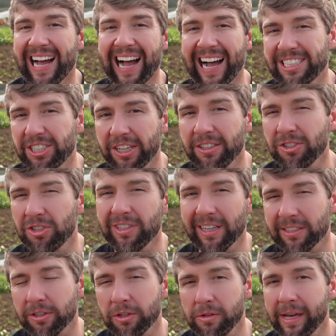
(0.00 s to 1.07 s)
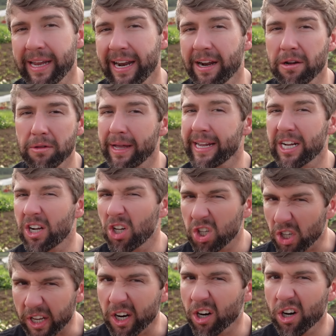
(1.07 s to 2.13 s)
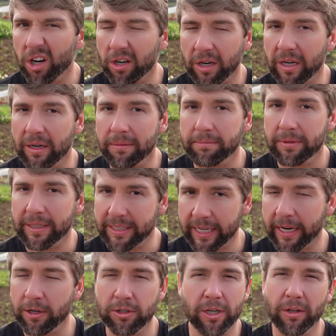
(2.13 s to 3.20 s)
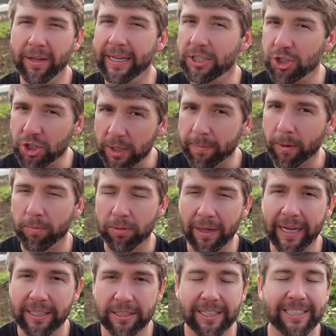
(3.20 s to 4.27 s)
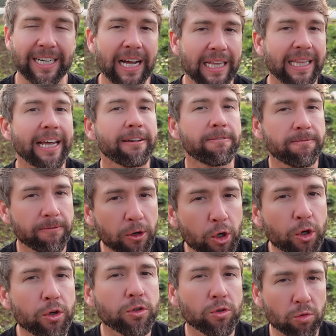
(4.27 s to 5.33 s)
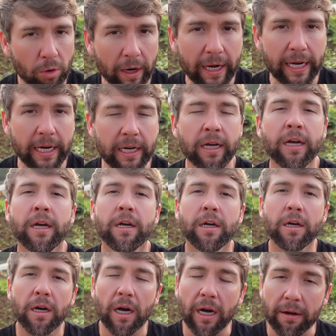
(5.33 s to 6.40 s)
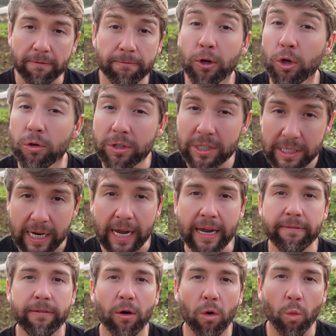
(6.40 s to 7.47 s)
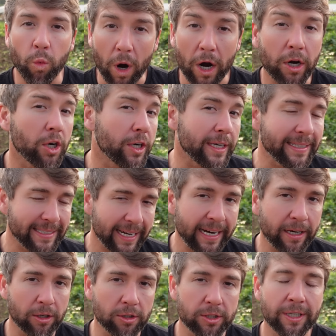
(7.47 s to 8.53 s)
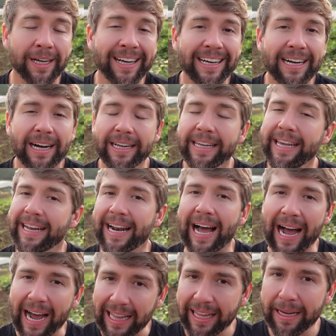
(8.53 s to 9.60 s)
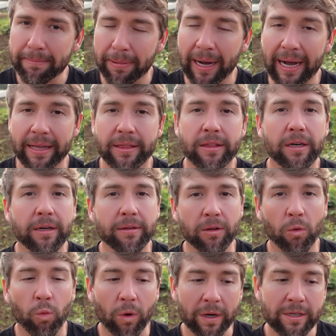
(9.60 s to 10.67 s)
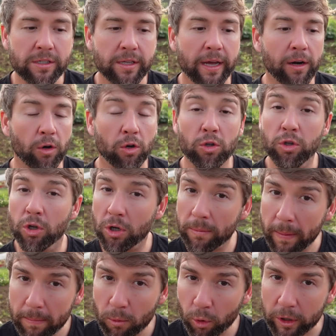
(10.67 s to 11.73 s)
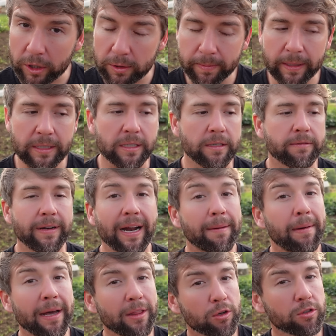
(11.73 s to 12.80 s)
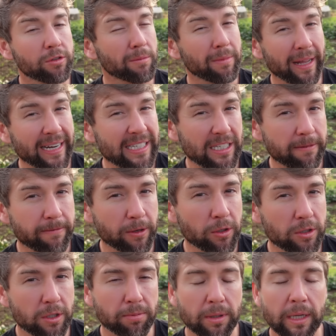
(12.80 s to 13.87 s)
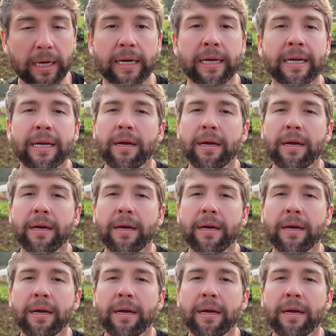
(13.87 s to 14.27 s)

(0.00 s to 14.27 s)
I challenge you not to do that. I don't like clear um, containers. I don't like cheaper plastics. I like food grade, uh, food safe water containers. Again, I like buying the, the ones that are a little bit more expensive, and I buy those from Legacy Food Supply,